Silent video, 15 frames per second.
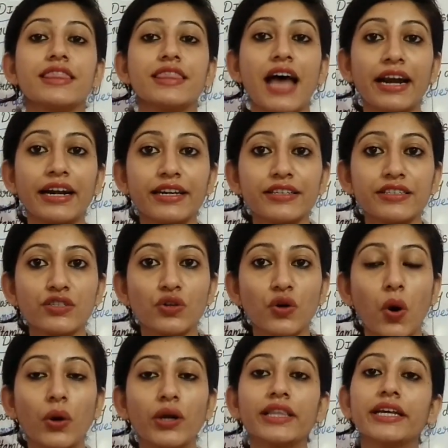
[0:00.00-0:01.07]
that is
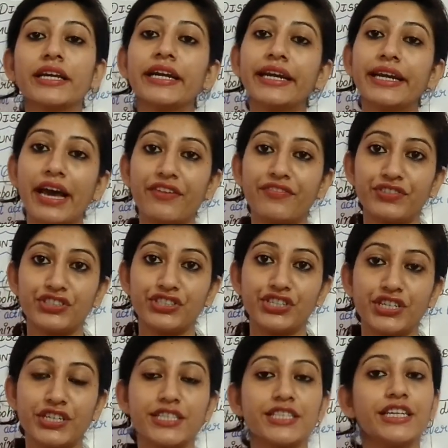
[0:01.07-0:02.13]
called the
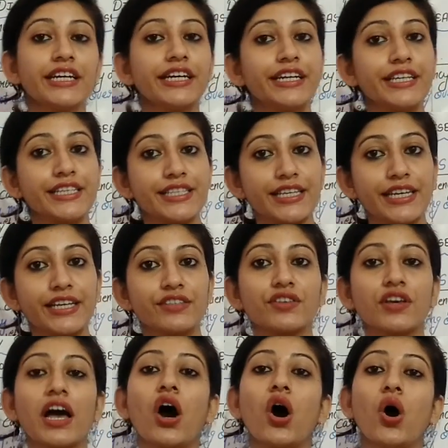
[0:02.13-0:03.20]
deficiency disease